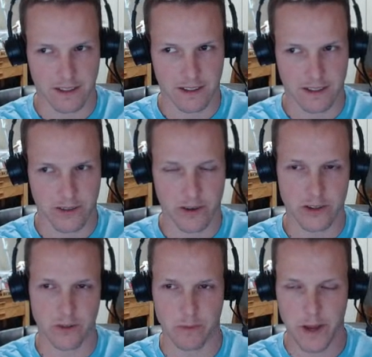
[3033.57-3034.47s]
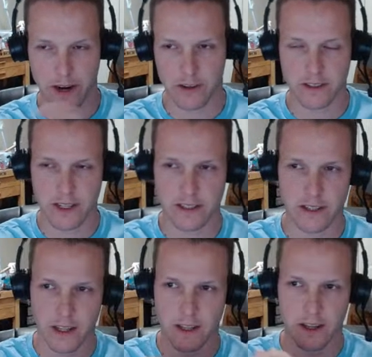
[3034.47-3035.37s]
So, does your pecker stay
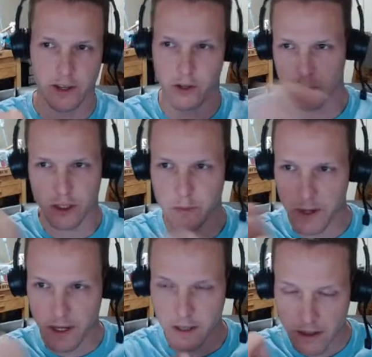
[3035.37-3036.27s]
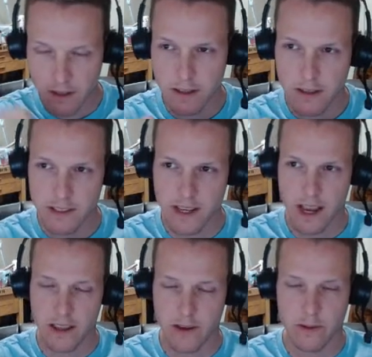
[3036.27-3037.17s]
still and then you spin? Is that
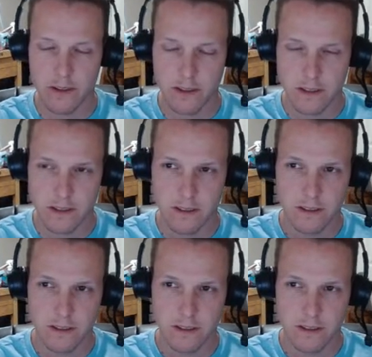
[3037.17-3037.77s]
how that works?